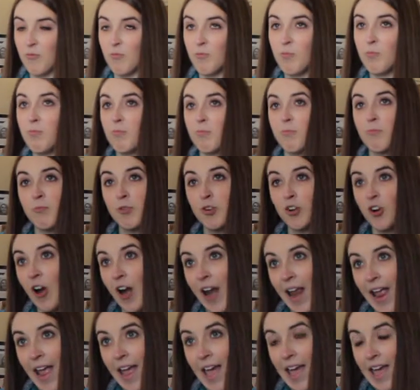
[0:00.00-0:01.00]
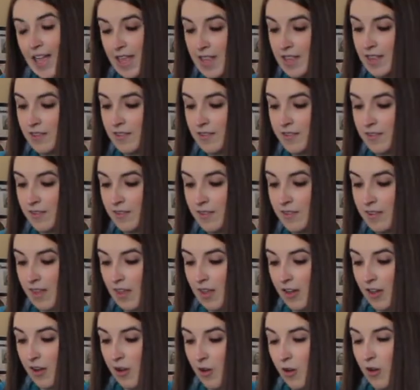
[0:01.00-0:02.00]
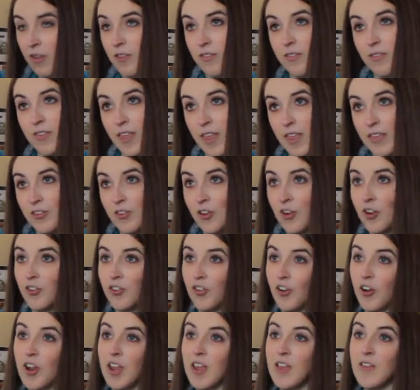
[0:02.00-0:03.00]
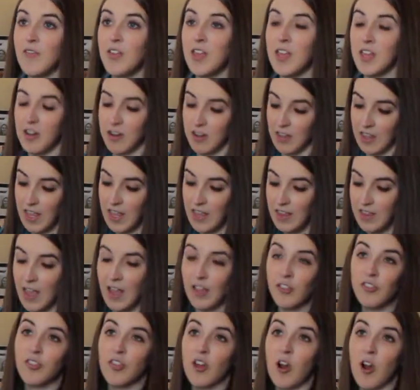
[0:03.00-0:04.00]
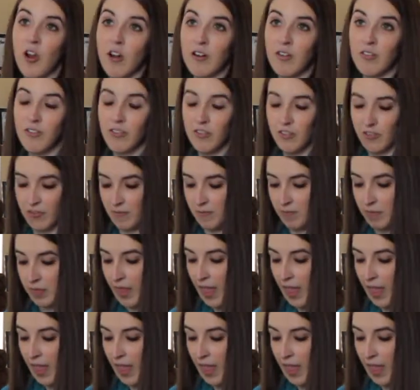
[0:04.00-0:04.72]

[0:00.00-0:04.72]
crayons, scissors, or even index cards.